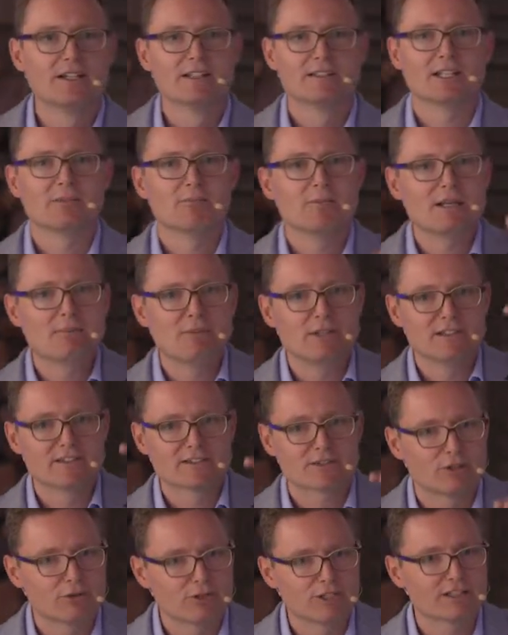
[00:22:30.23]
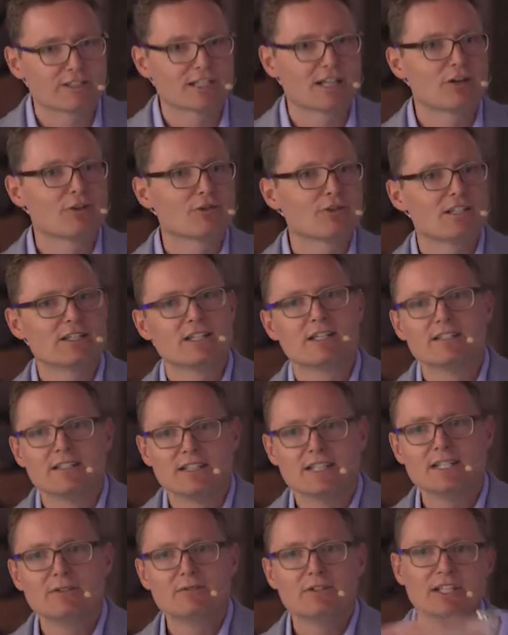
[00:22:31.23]
Then maybe it's going down, and in
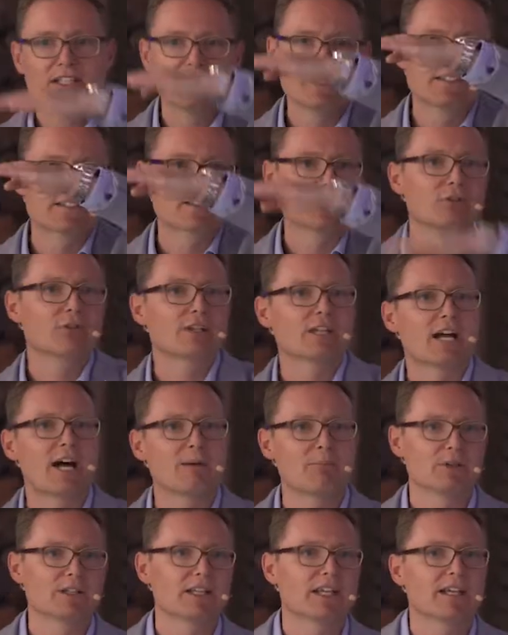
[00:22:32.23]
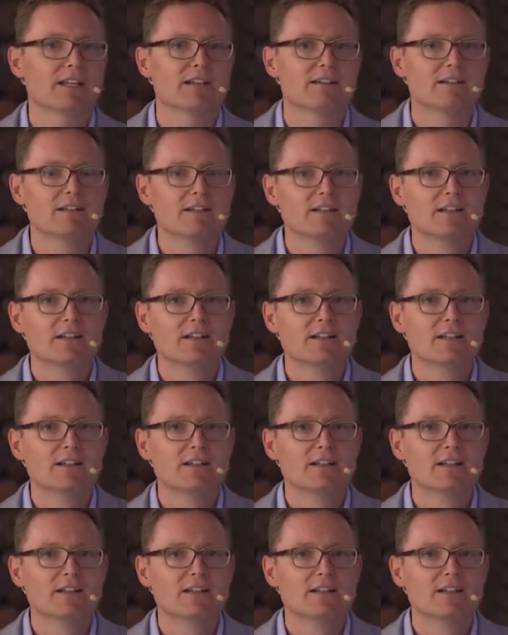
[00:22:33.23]
the evening it's going up again.